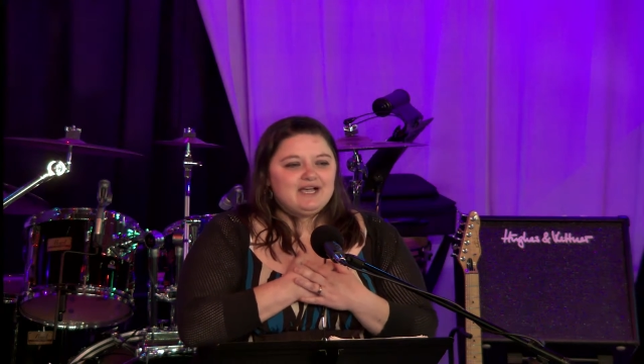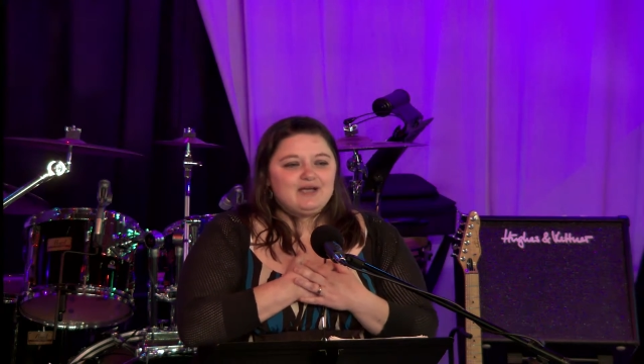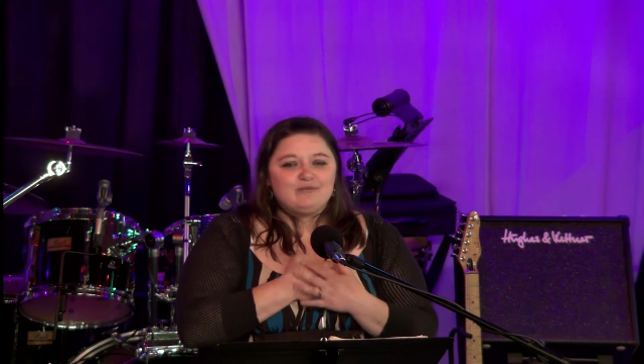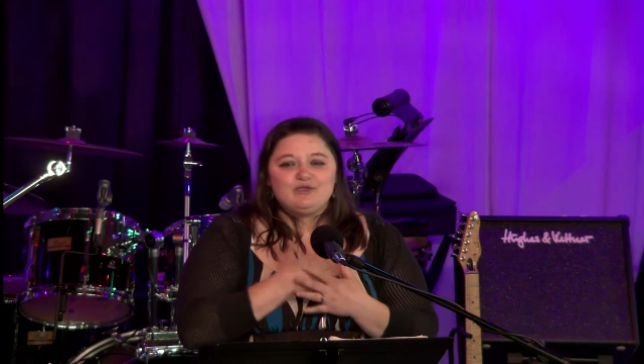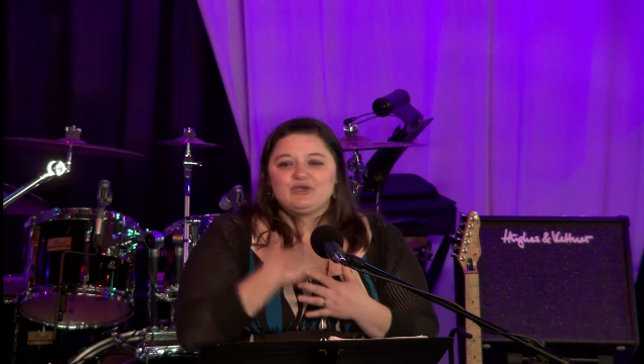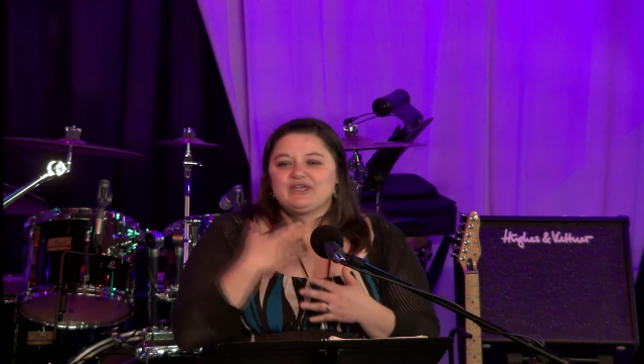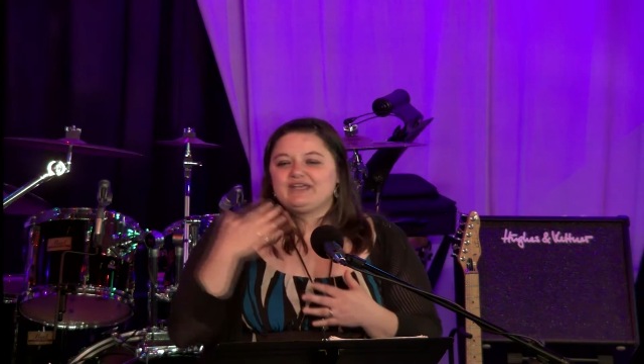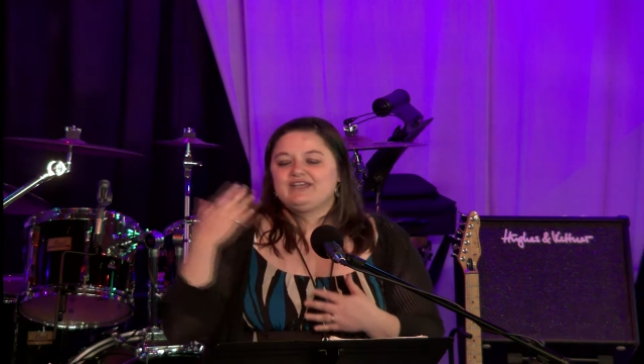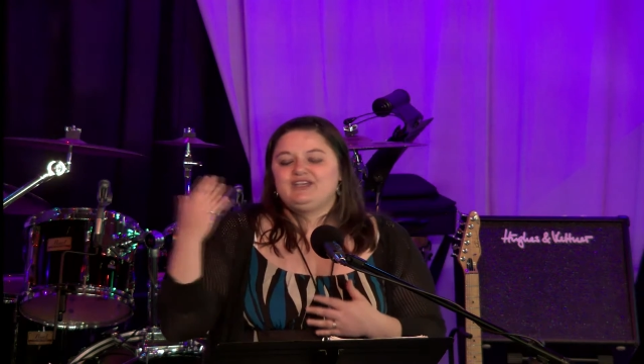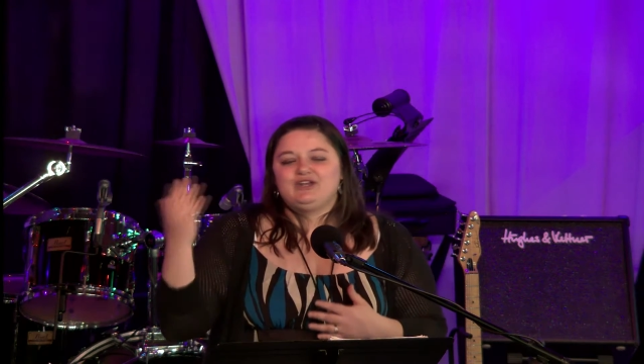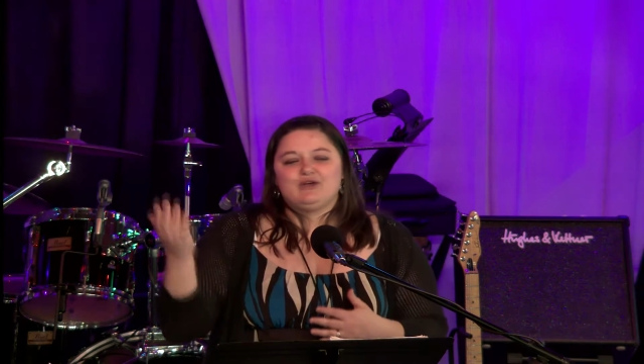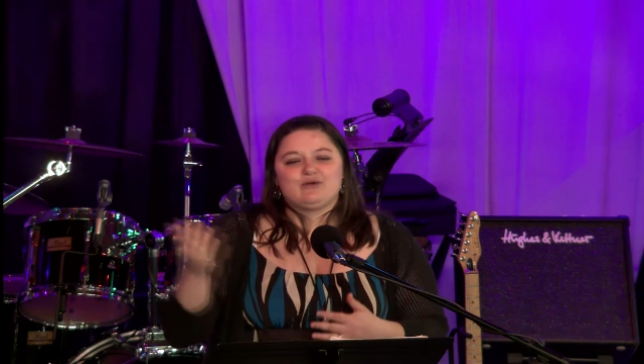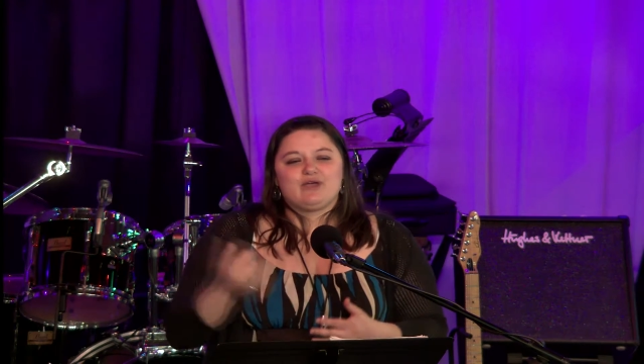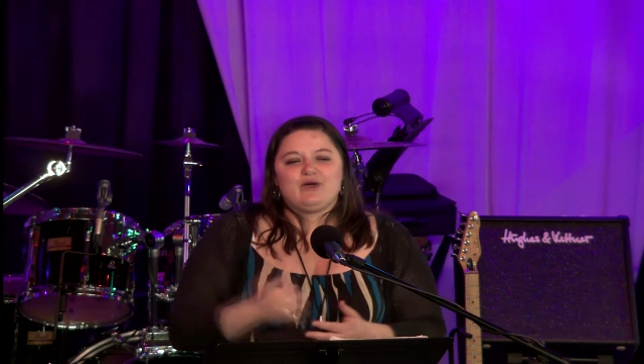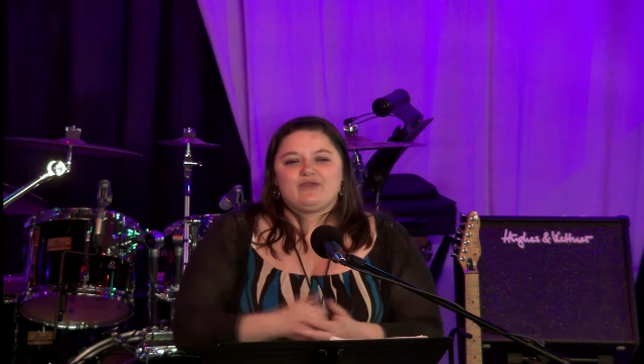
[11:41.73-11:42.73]
you could,
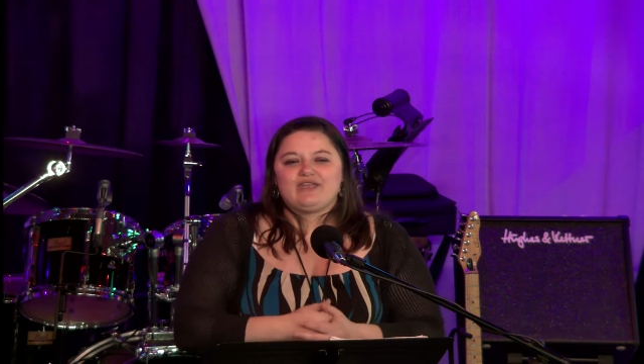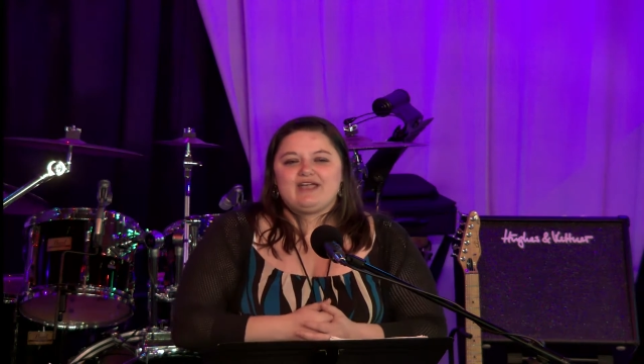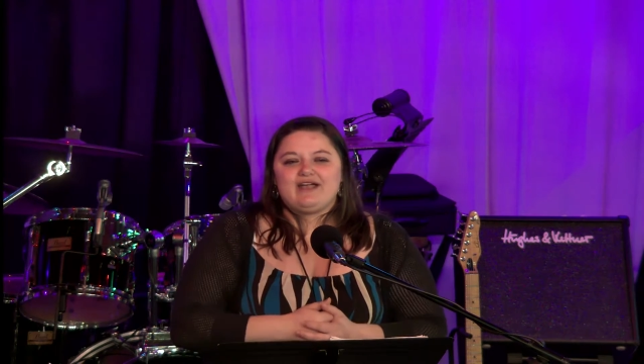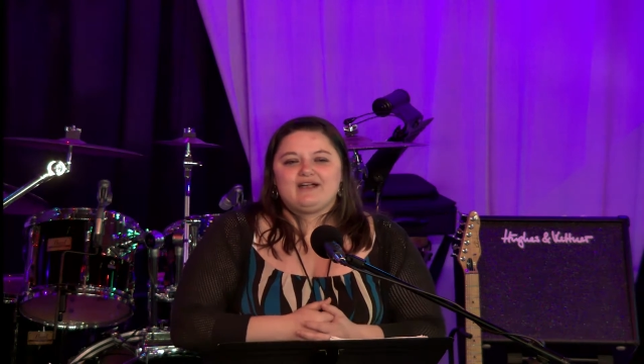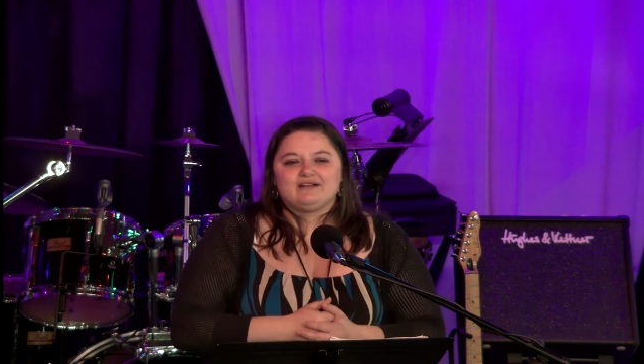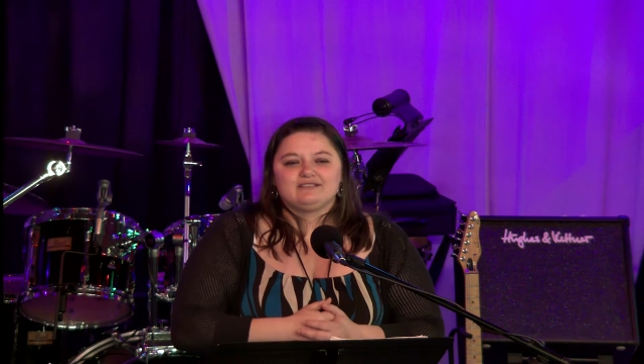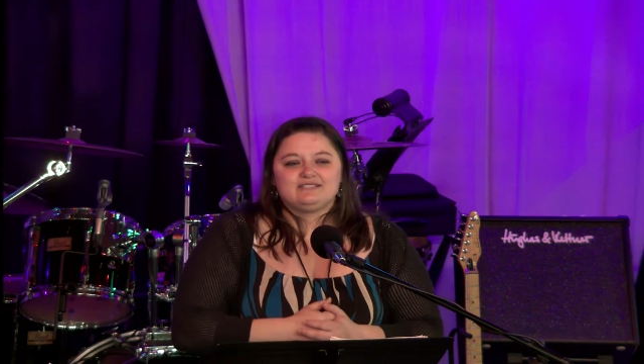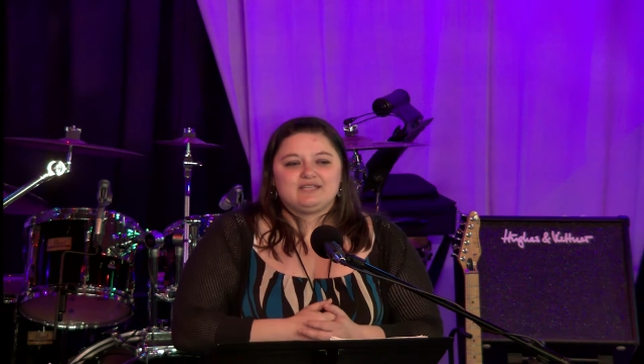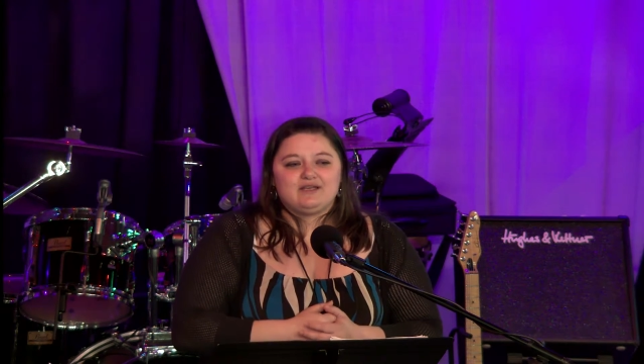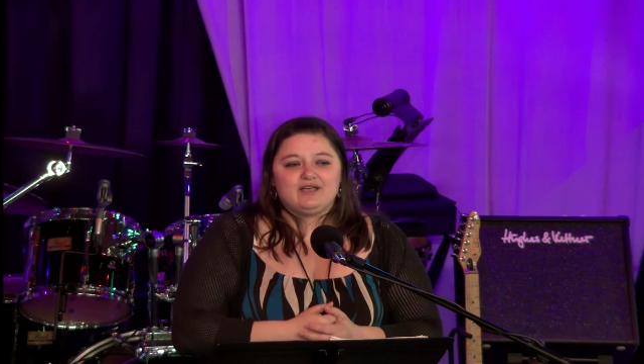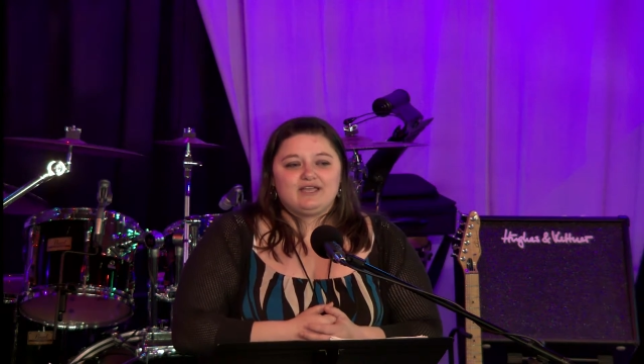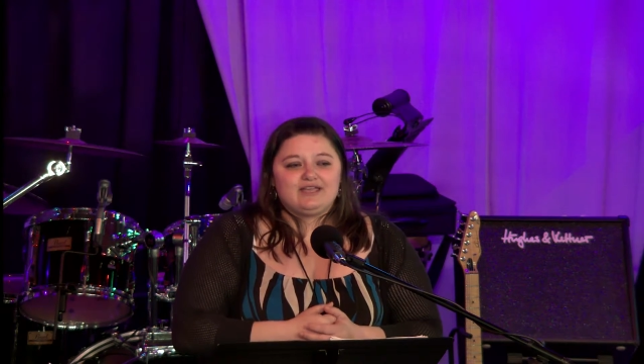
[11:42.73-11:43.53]
go there to,